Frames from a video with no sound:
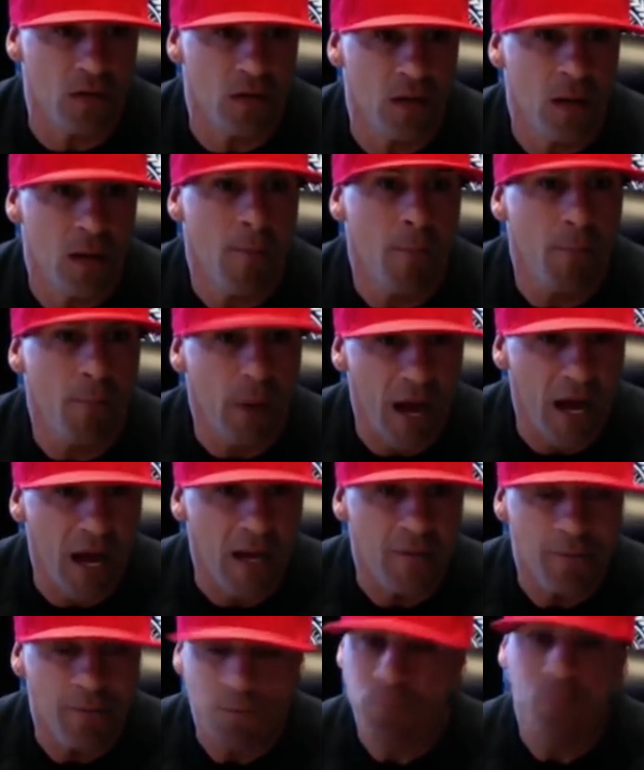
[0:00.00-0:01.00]
But
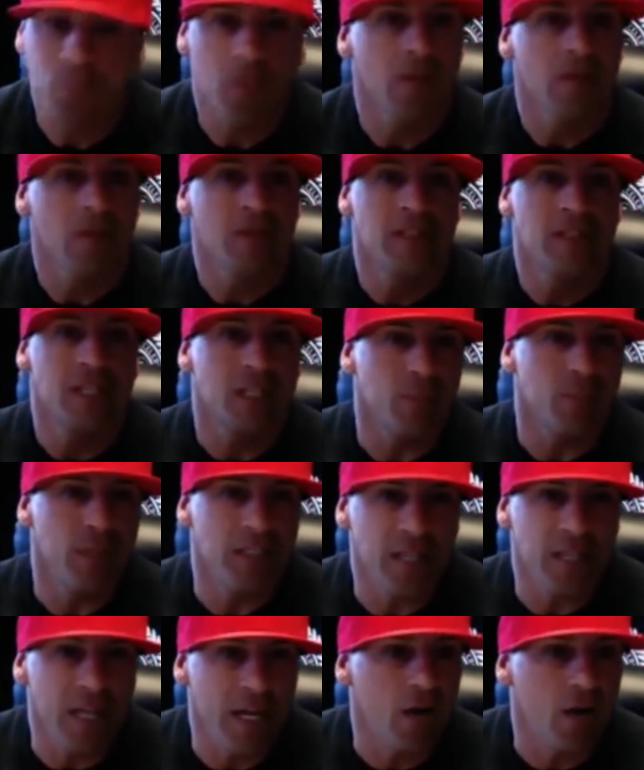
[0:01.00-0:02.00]
six months
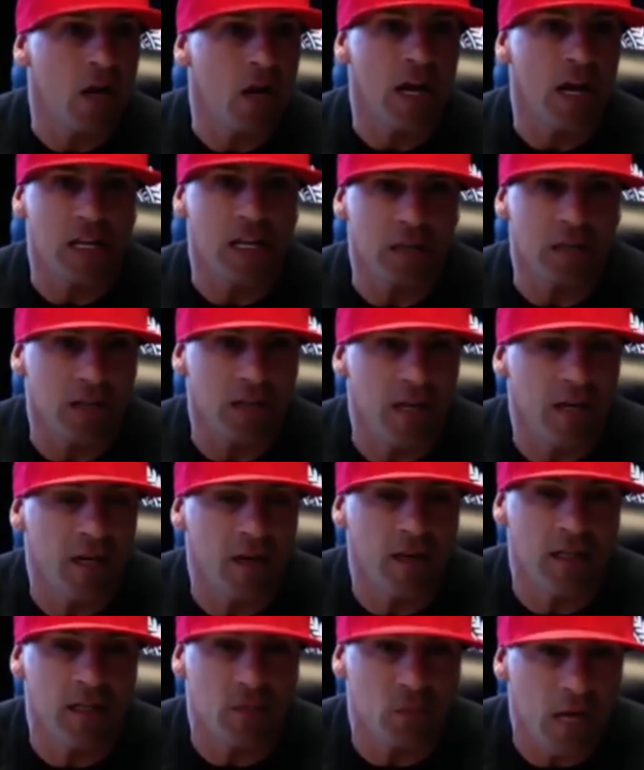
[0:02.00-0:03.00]
later, a year later,
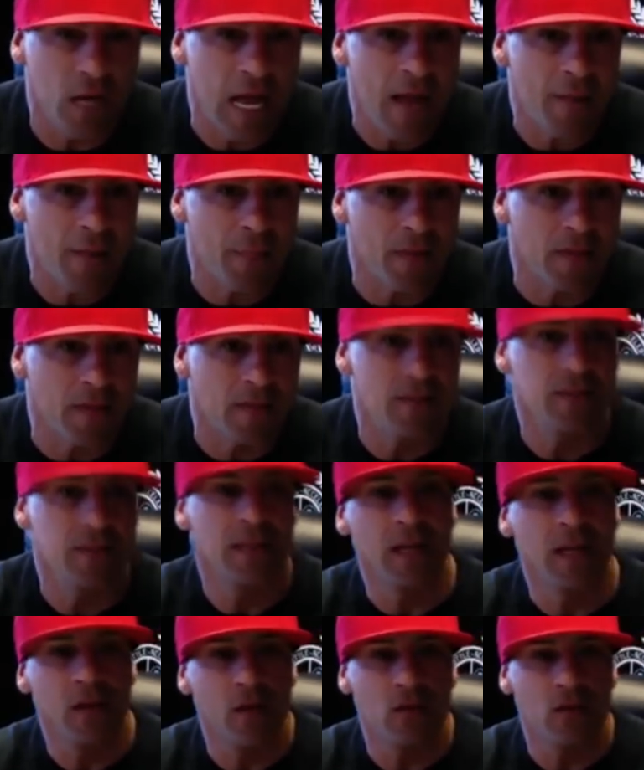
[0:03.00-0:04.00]
guess what happens? They
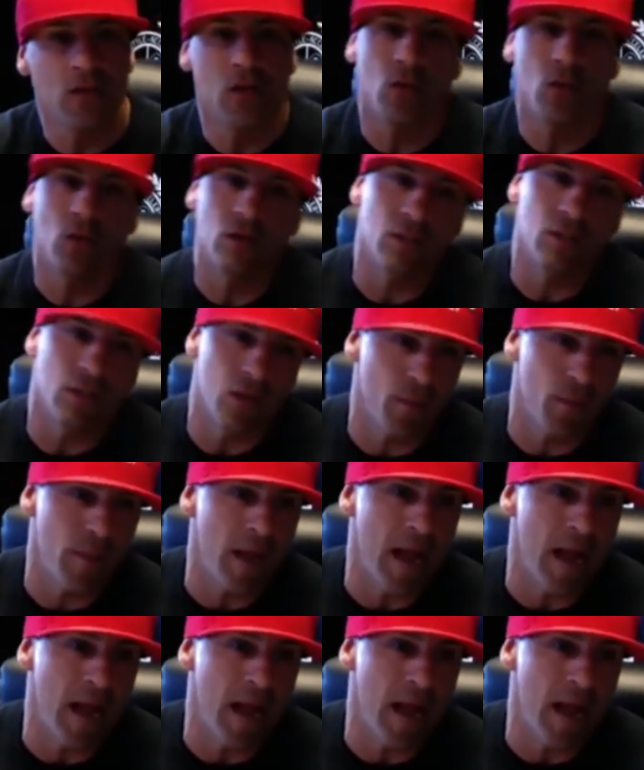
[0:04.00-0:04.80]
close their doors and they're back.